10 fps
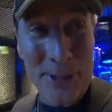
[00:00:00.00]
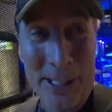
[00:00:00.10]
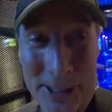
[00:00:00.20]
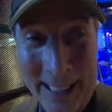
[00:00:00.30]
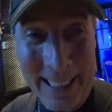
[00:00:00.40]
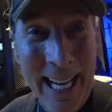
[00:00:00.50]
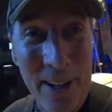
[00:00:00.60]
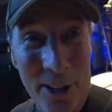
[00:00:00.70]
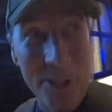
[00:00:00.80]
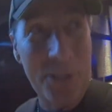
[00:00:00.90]
So check it out
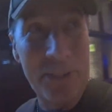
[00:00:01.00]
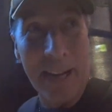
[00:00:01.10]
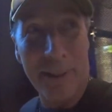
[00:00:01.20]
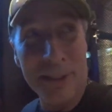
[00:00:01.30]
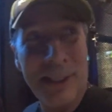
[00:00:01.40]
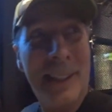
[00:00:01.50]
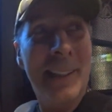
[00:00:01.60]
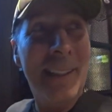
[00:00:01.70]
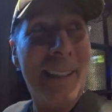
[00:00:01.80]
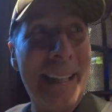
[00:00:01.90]
on your travels.
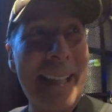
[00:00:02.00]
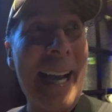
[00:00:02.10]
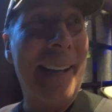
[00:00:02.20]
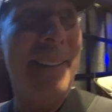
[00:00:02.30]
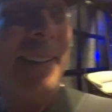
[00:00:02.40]
Again,